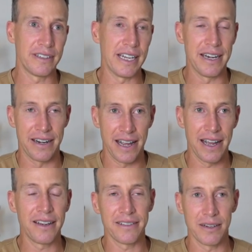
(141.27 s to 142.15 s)
in and
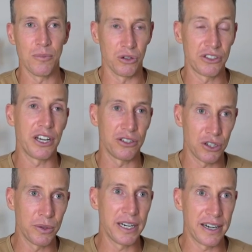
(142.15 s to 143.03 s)
out and more
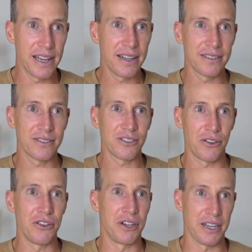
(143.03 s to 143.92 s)
CO2 in and out so
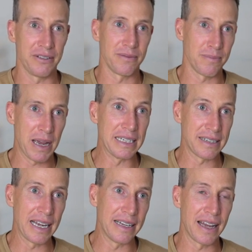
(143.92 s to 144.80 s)
that you can
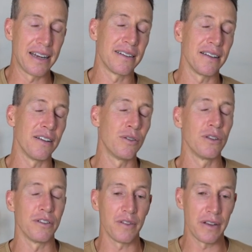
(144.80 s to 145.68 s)
maintain that
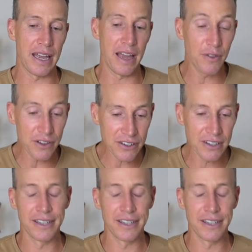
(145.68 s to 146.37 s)
level of effort.